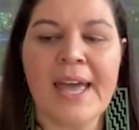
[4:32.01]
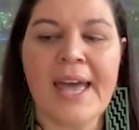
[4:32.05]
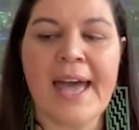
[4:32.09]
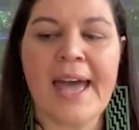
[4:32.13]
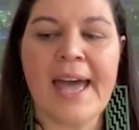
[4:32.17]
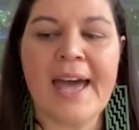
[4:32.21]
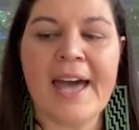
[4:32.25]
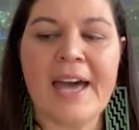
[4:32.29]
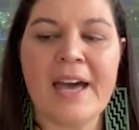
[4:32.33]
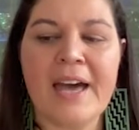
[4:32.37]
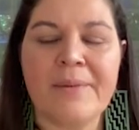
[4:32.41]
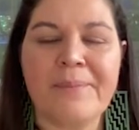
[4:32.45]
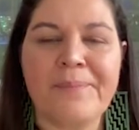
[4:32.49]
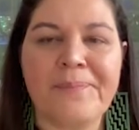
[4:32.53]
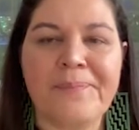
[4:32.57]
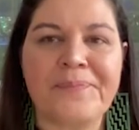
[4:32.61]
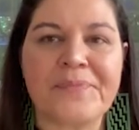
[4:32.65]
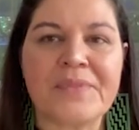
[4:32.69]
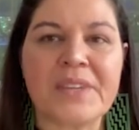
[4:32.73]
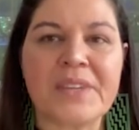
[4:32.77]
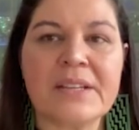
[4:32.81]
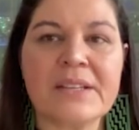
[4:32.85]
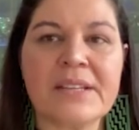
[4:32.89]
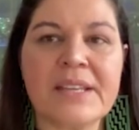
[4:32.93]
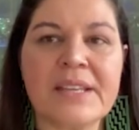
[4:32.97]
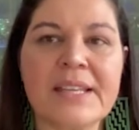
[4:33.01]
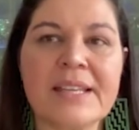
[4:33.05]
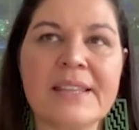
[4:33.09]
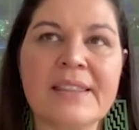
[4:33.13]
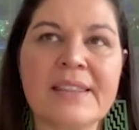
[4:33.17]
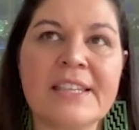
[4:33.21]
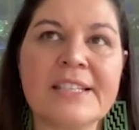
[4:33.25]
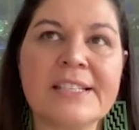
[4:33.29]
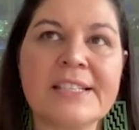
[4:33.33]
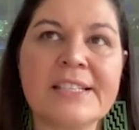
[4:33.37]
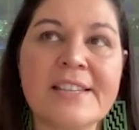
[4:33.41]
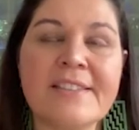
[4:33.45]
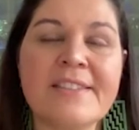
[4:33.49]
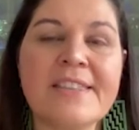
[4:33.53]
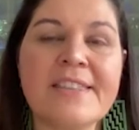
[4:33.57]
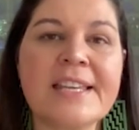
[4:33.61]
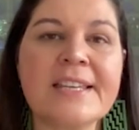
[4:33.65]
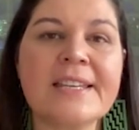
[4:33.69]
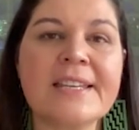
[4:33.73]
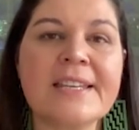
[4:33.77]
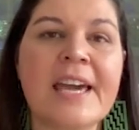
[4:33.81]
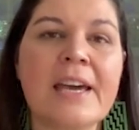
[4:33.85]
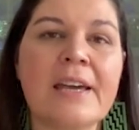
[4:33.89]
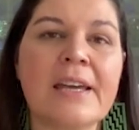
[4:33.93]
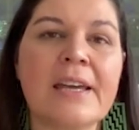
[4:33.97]
um, that to
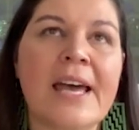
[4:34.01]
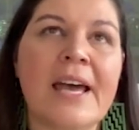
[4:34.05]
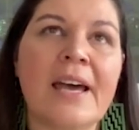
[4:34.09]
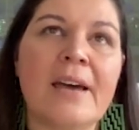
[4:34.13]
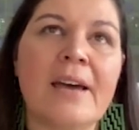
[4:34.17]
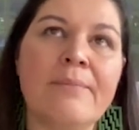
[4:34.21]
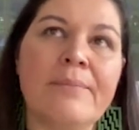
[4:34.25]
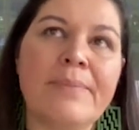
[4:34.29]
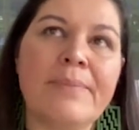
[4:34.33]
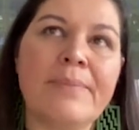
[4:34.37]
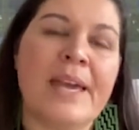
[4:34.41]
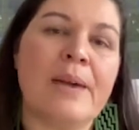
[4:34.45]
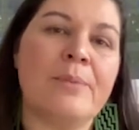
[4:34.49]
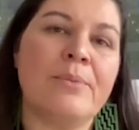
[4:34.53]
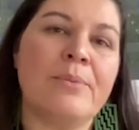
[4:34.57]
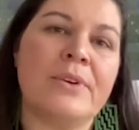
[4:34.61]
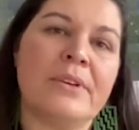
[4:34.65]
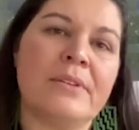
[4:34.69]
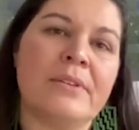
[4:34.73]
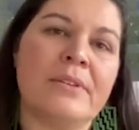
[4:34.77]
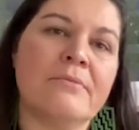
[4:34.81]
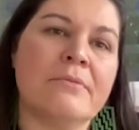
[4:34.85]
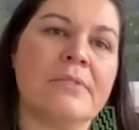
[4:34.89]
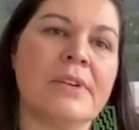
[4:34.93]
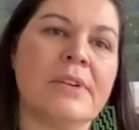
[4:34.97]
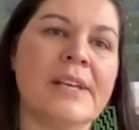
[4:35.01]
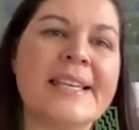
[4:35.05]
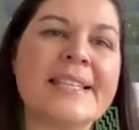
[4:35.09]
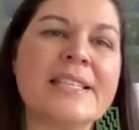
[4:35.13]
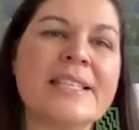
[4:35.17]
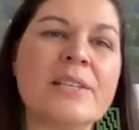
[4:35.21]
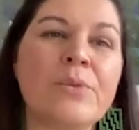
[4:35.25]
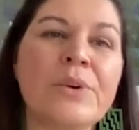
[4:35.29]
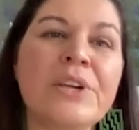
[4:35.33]
then um, be able to release it.